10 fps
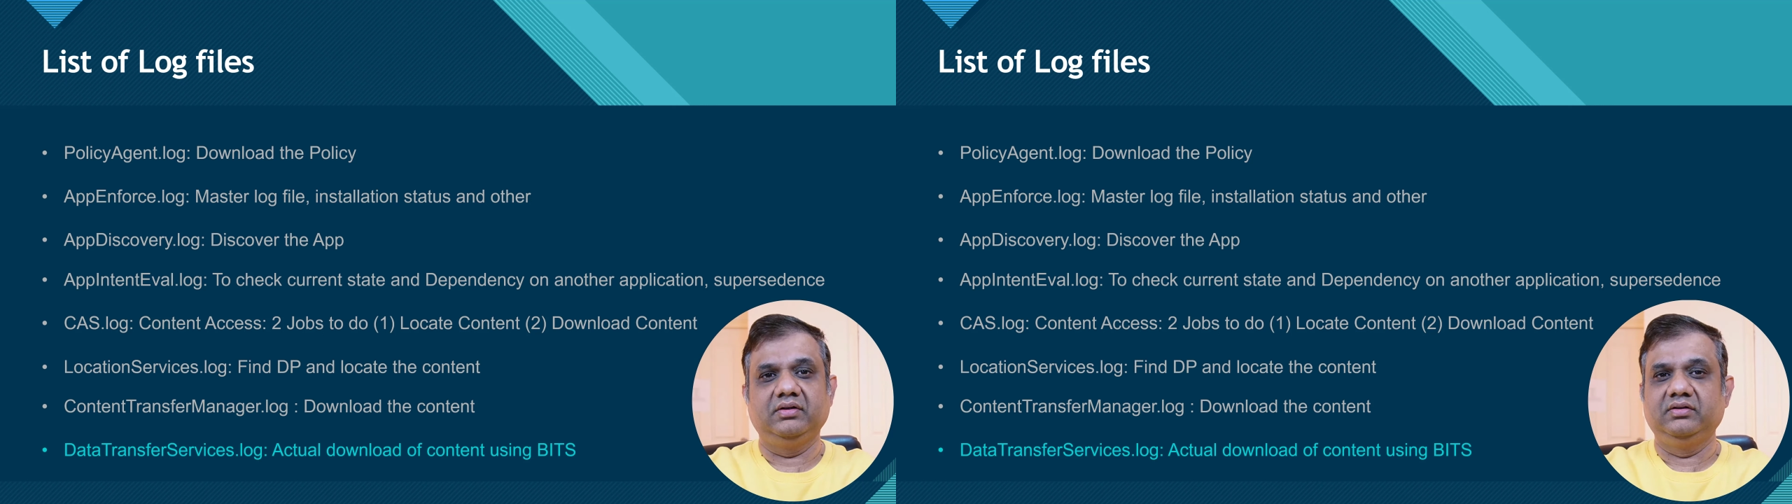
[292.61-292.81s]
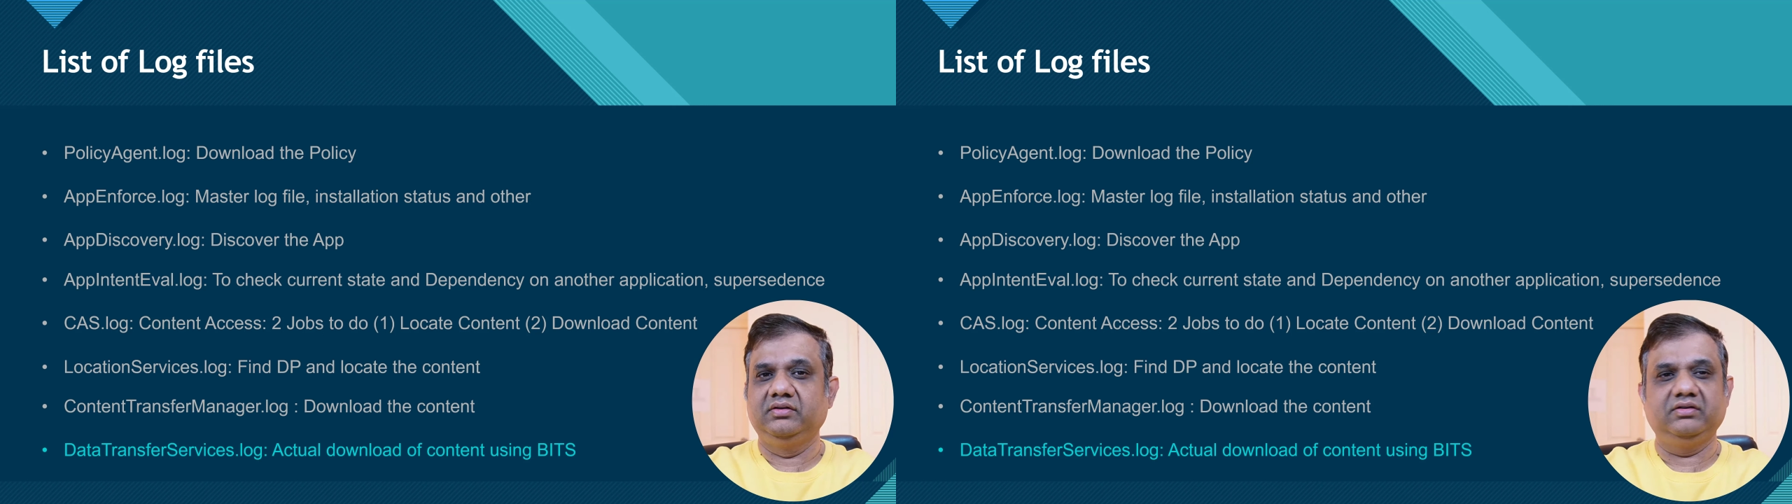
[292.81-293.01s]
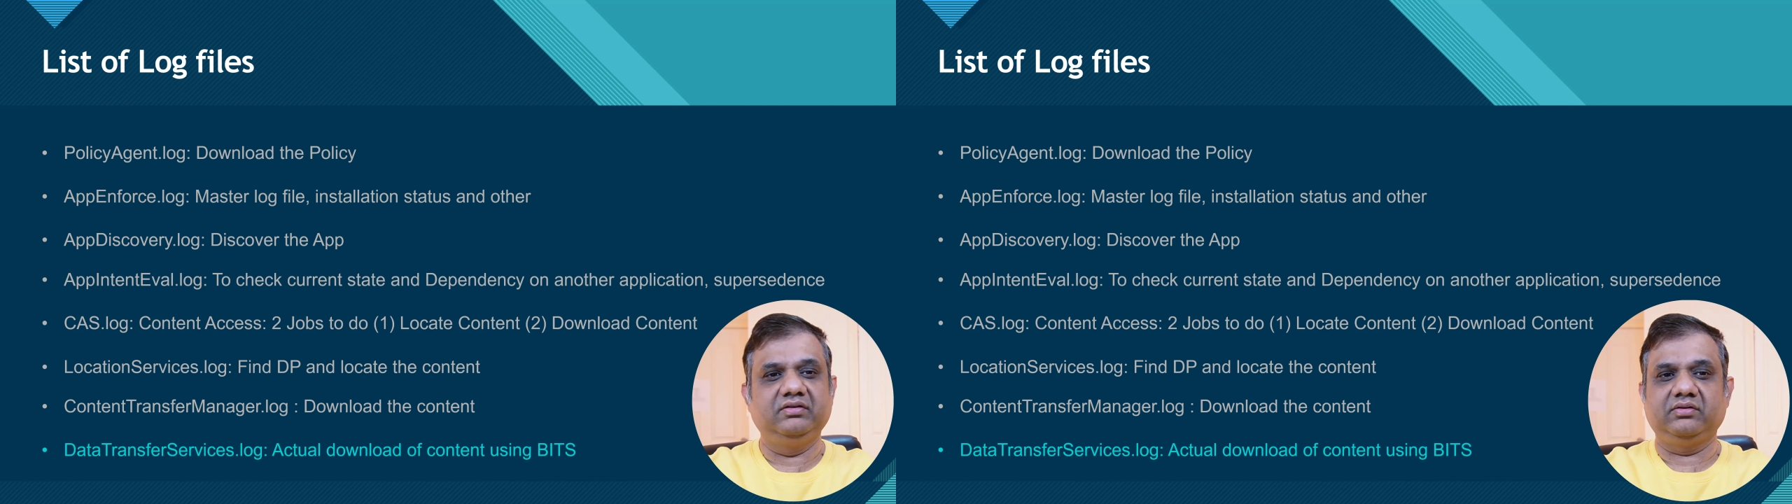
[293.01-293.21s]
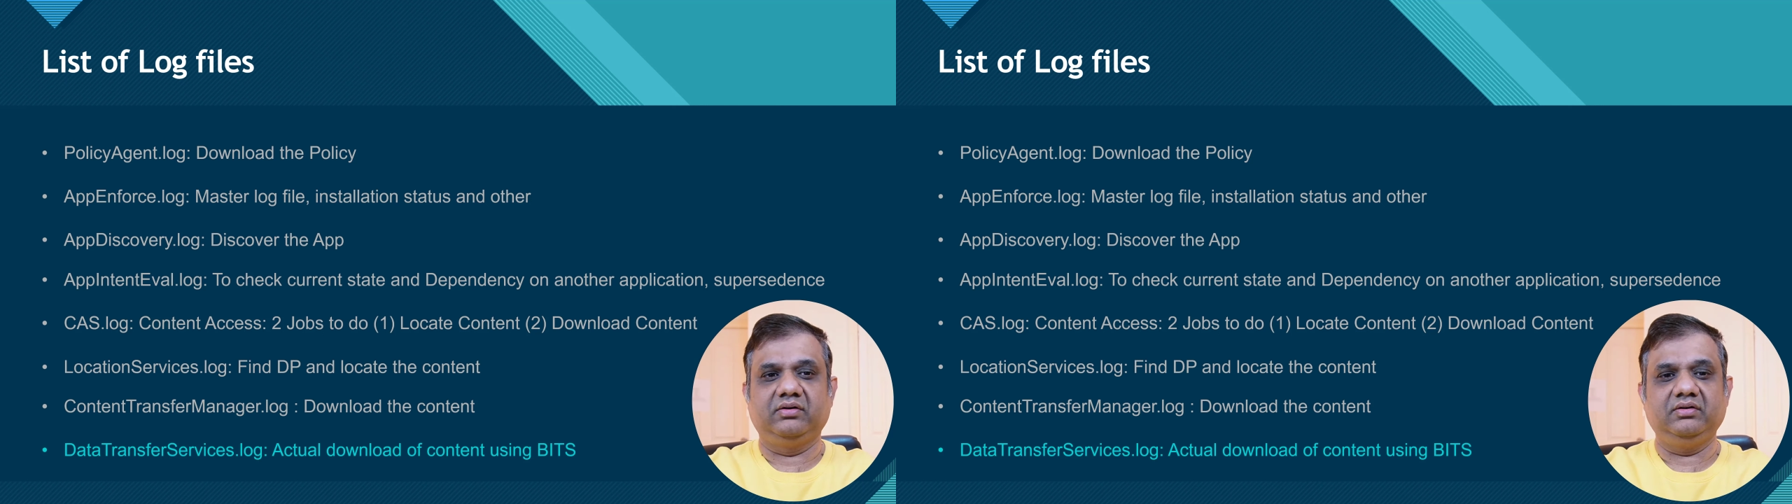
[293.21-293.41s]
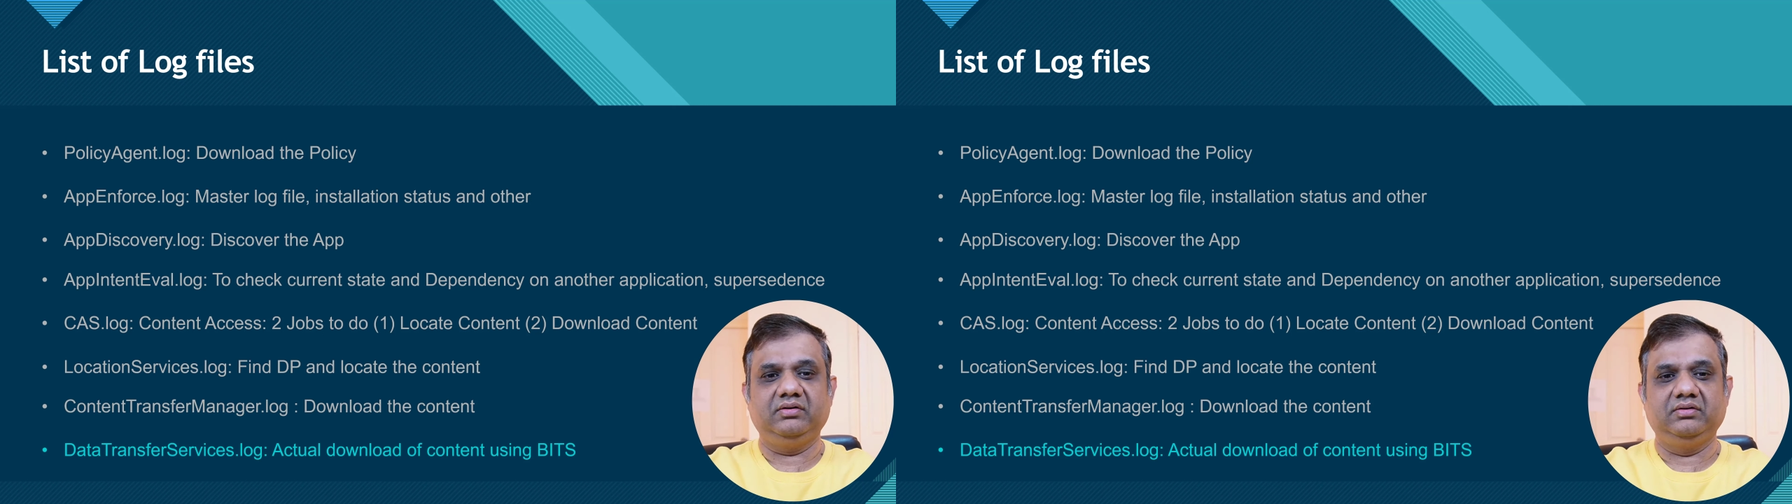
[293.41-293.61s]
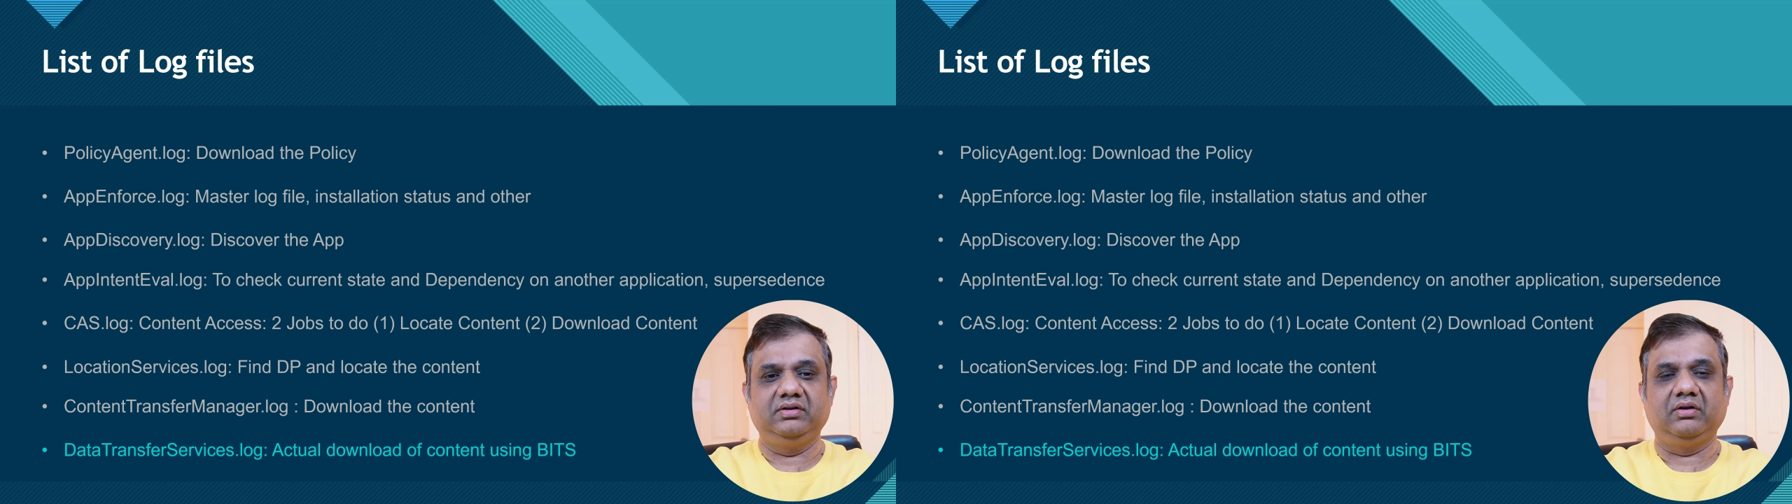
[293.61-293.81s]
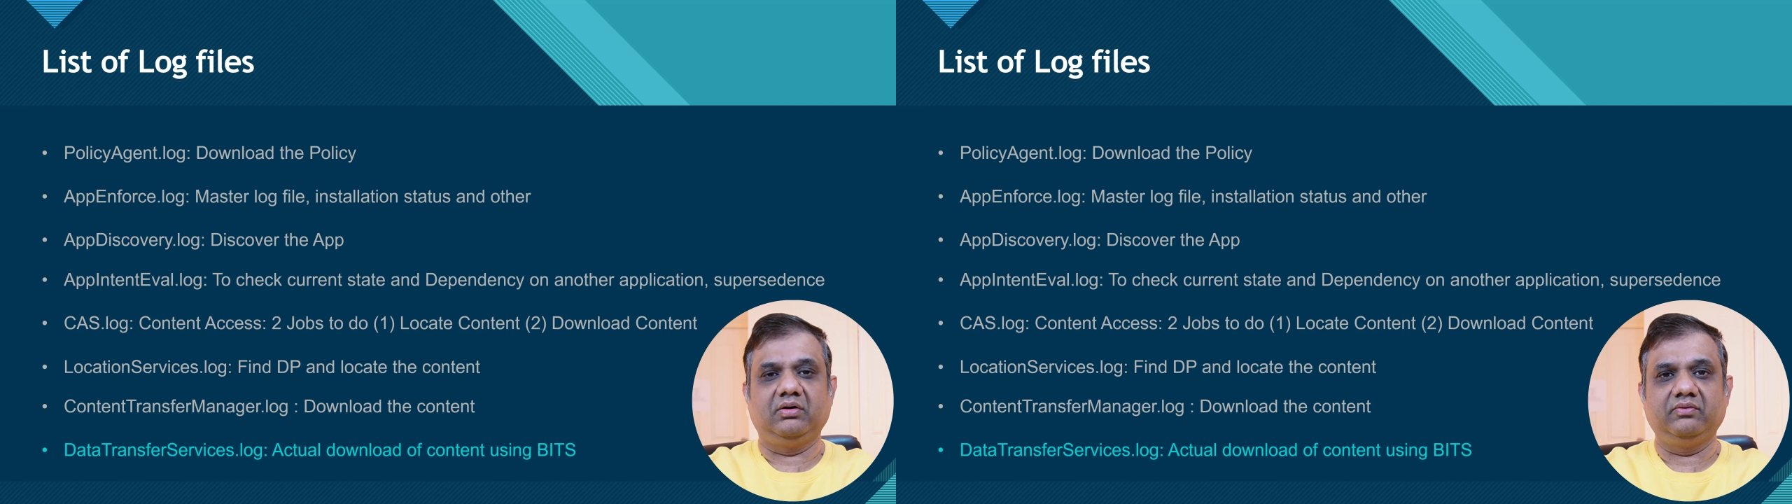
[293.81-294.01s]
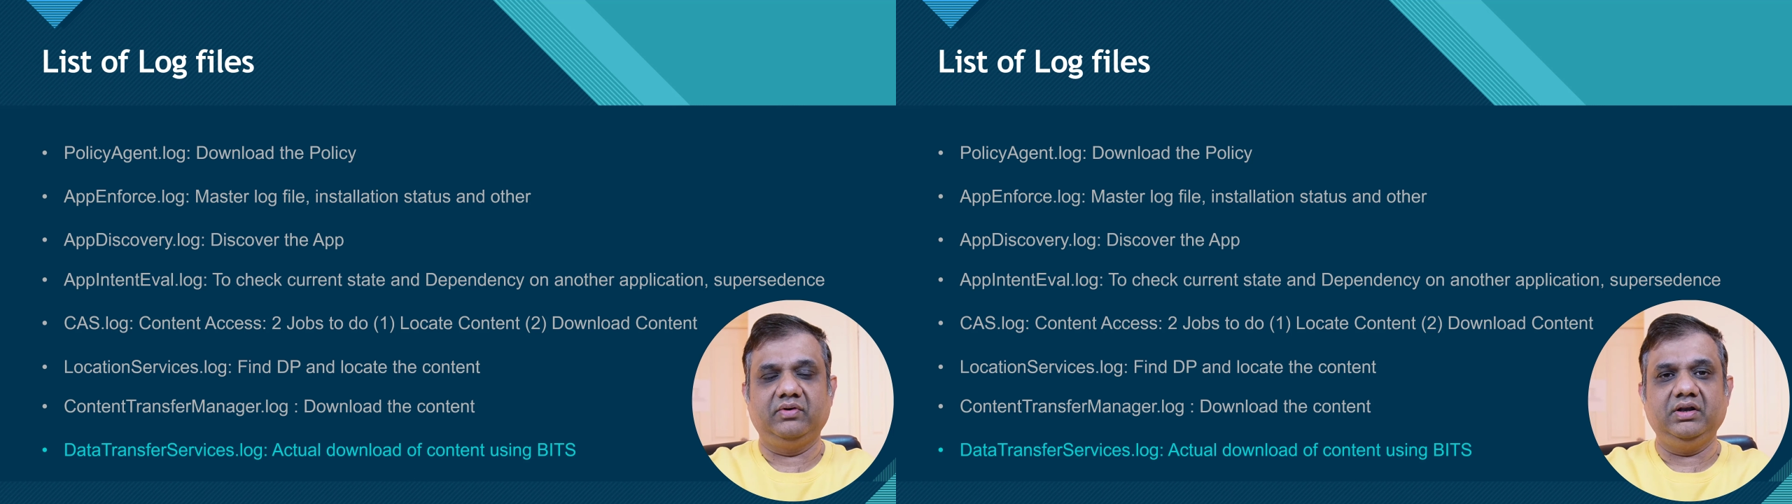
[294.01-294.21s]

This is all the log file,